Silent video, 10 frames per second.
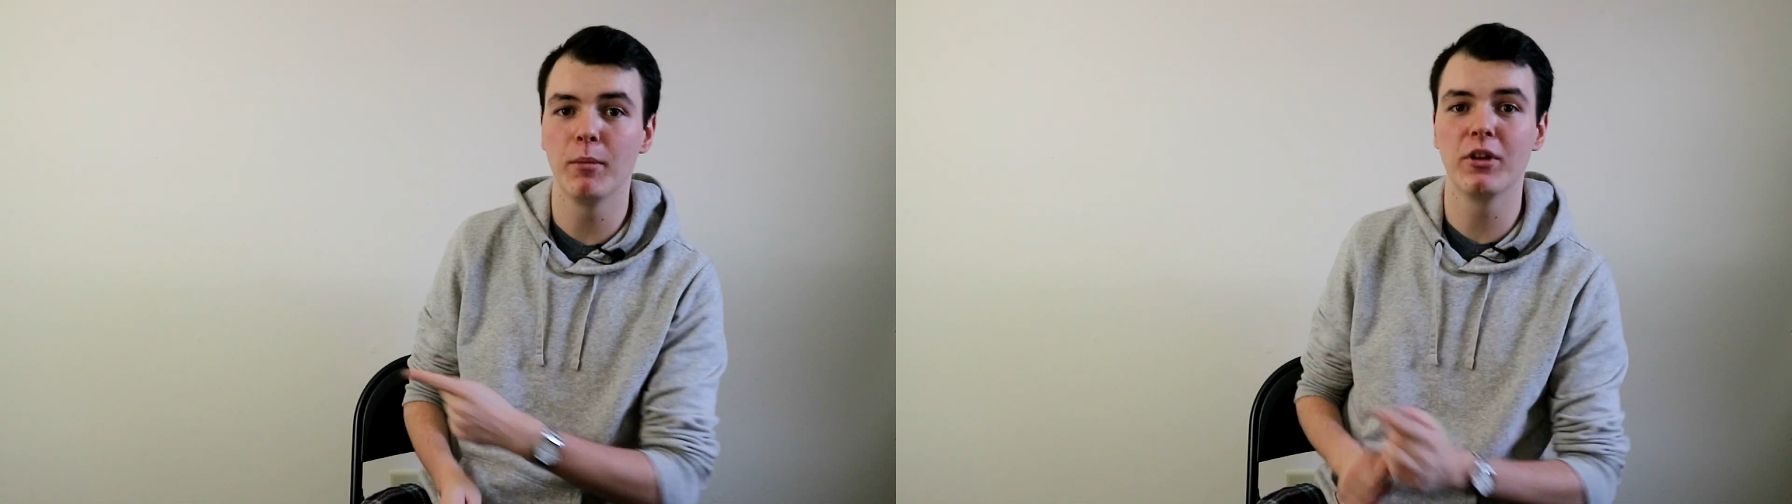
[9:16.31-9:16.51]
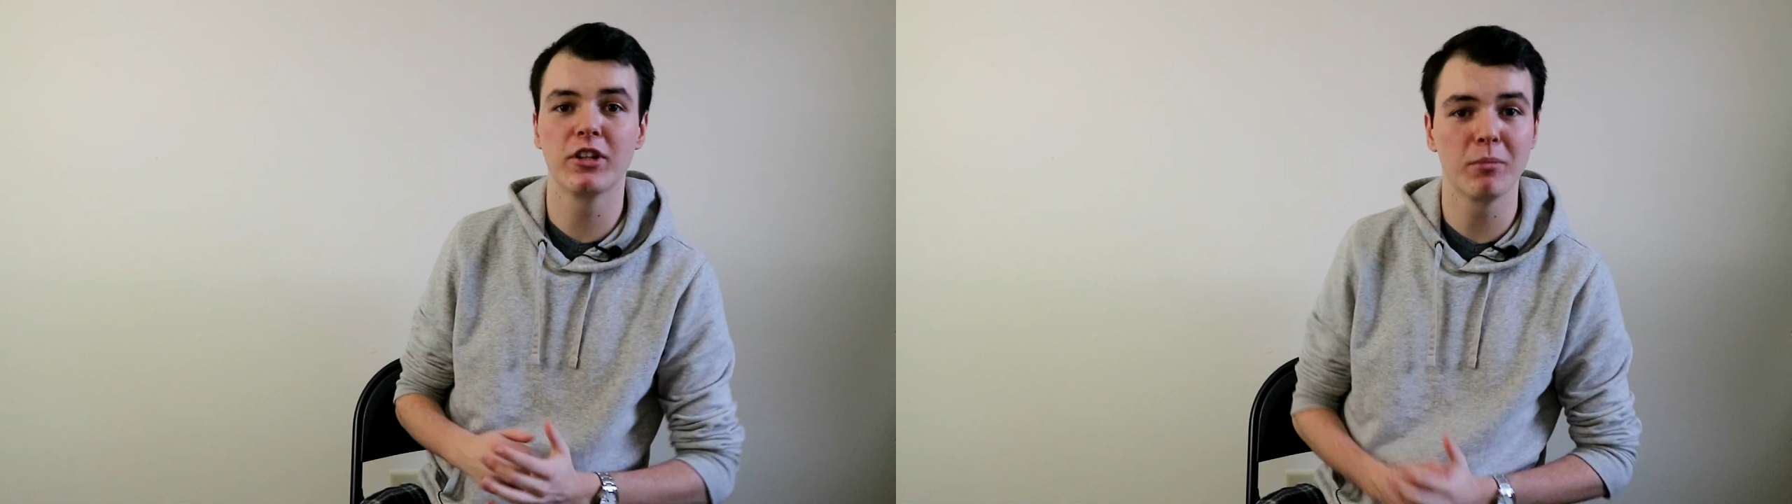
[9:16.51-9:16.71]

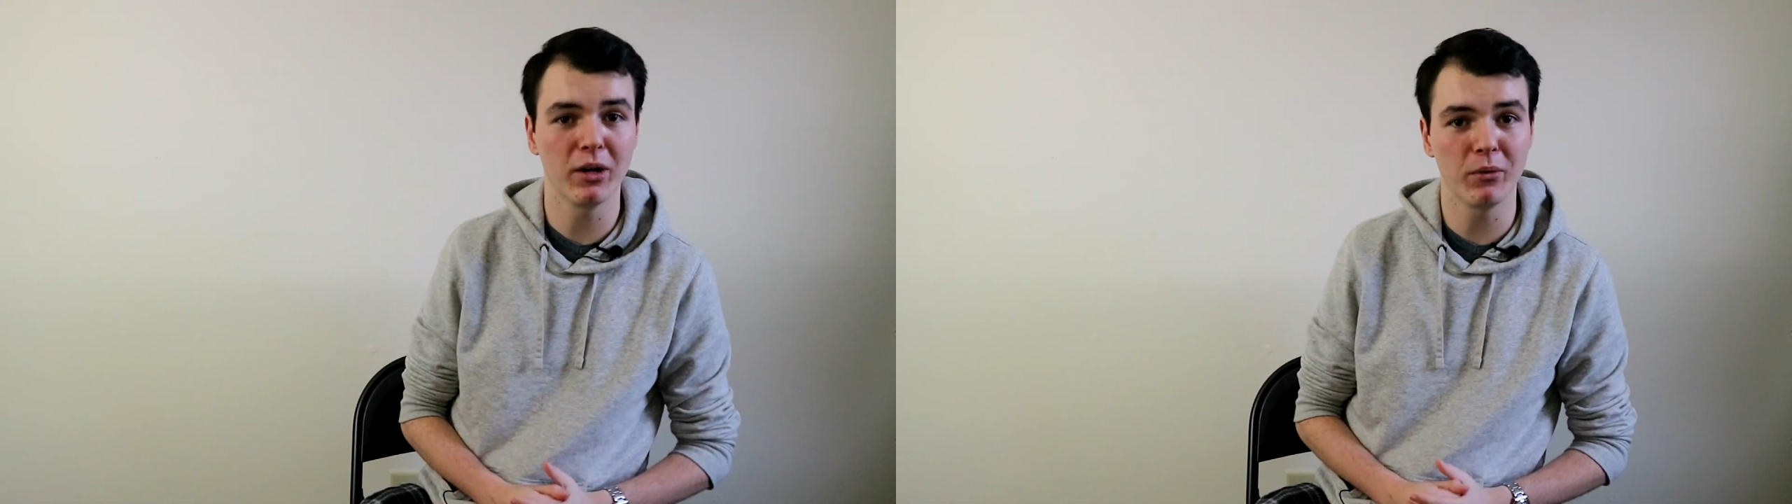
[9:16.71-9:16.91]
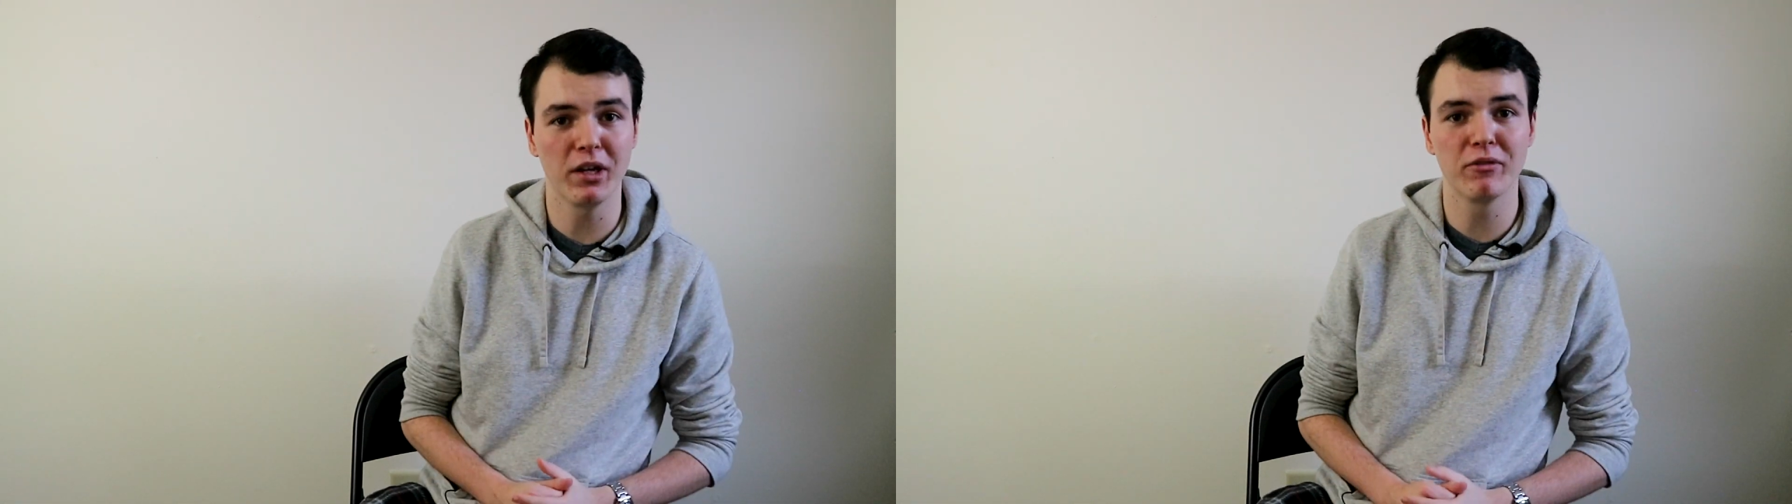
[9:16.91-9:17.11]
This has
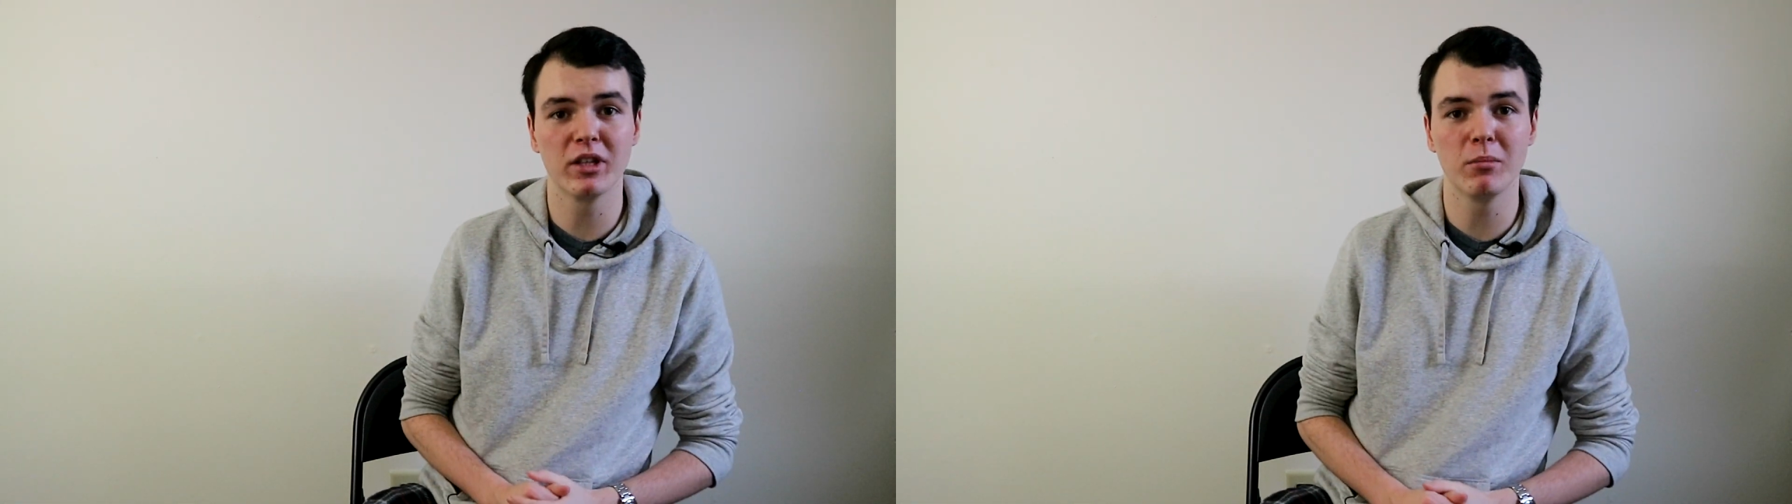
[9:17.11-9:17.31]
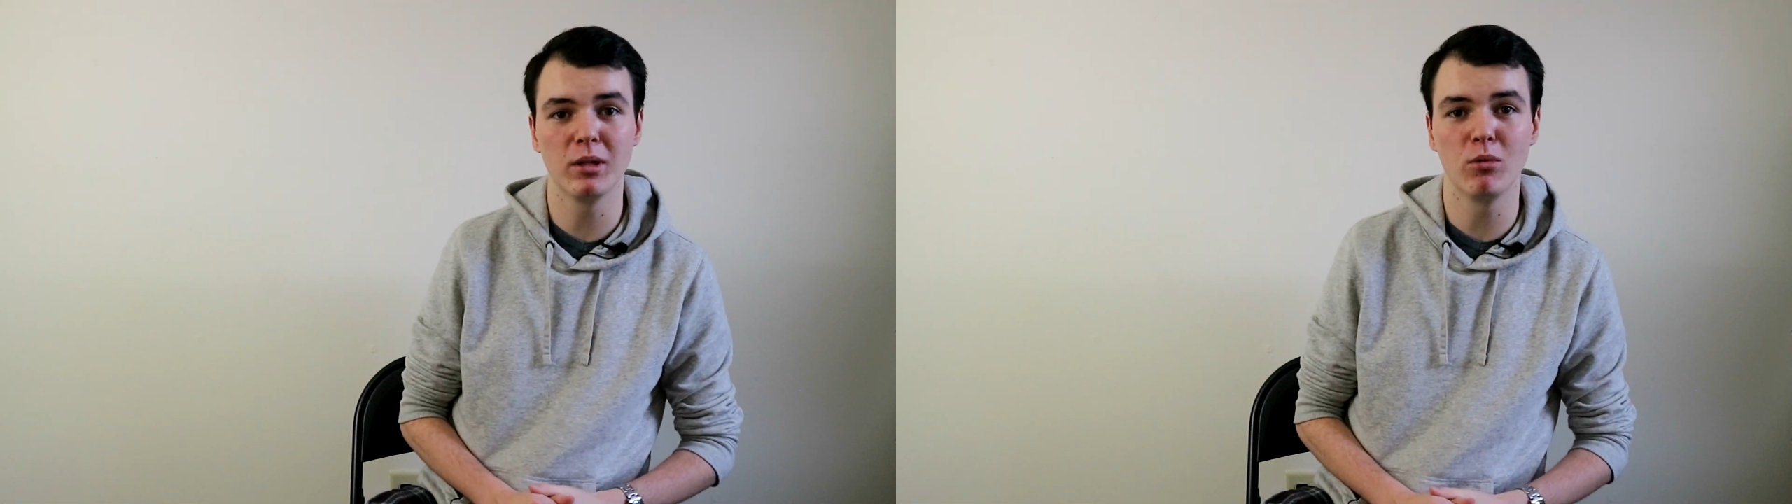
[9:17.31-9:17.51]
been Lane
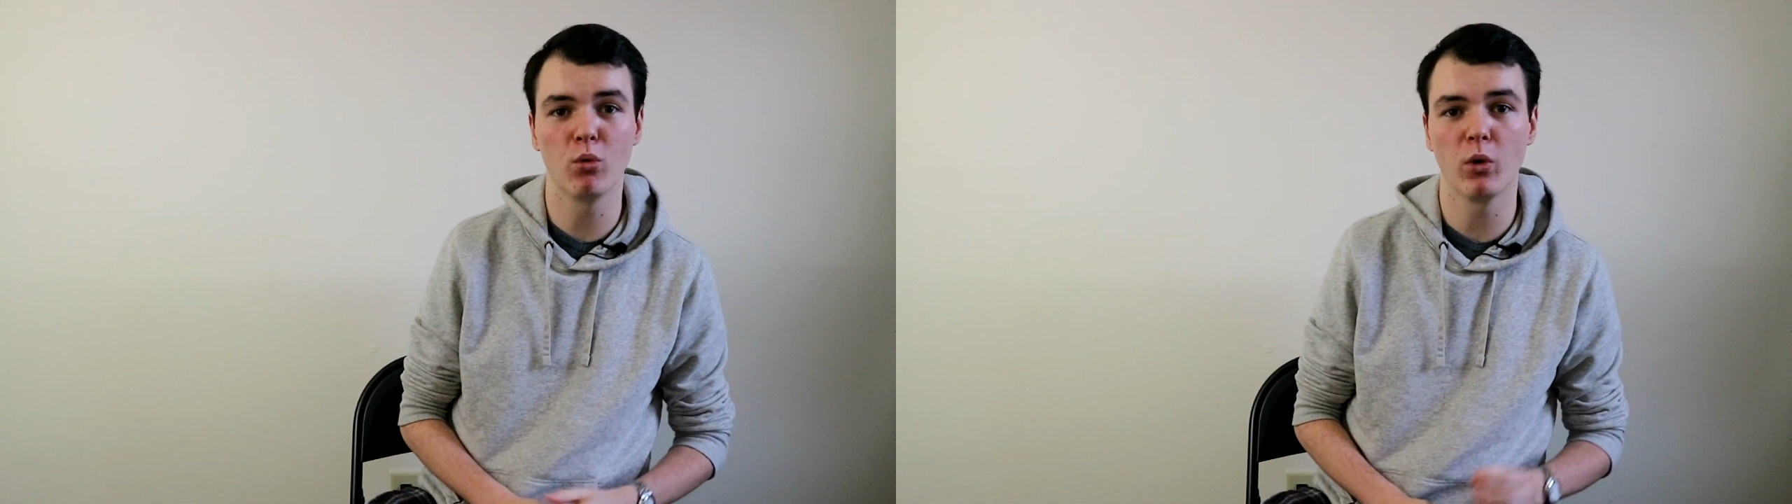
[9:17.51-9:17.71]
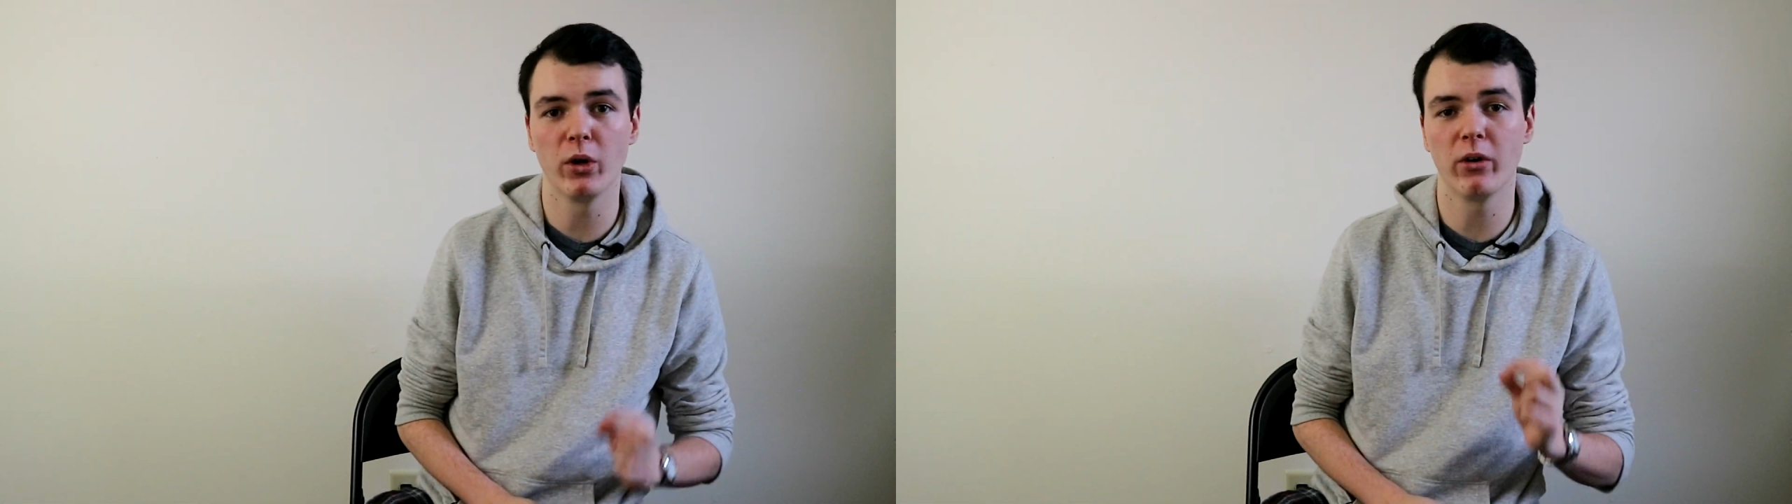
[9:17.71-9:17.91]
from the BB
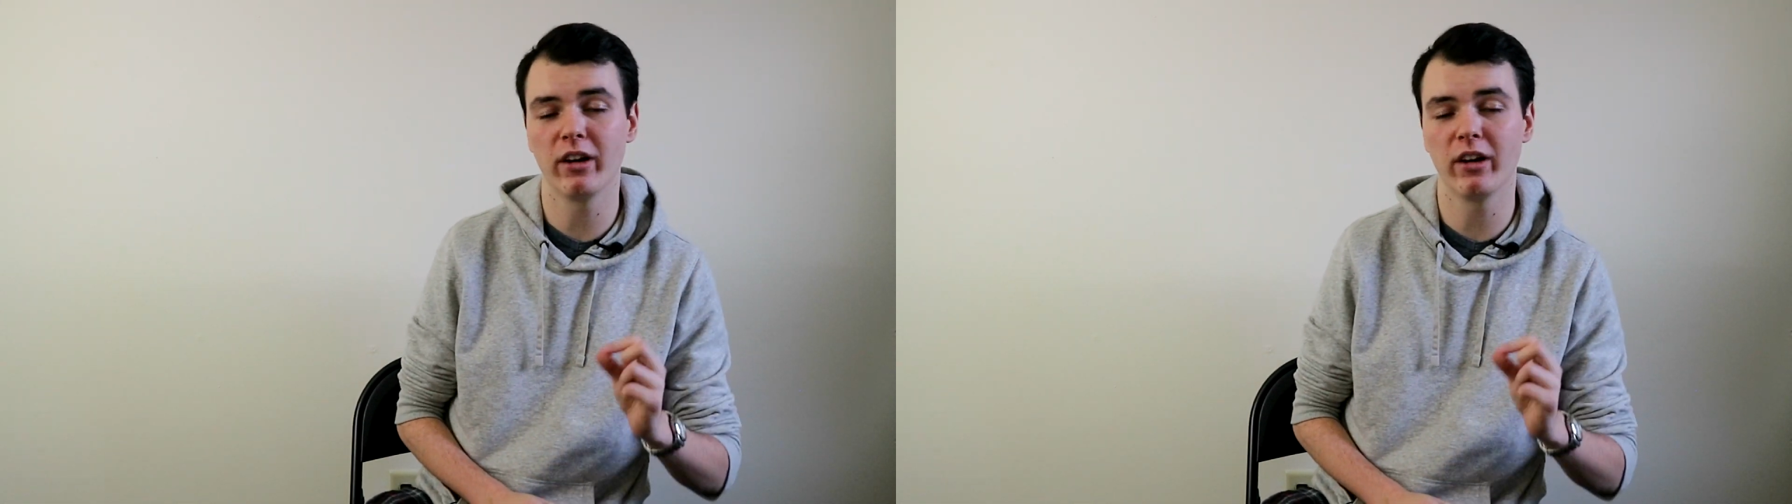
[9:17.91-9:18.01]
Warrior,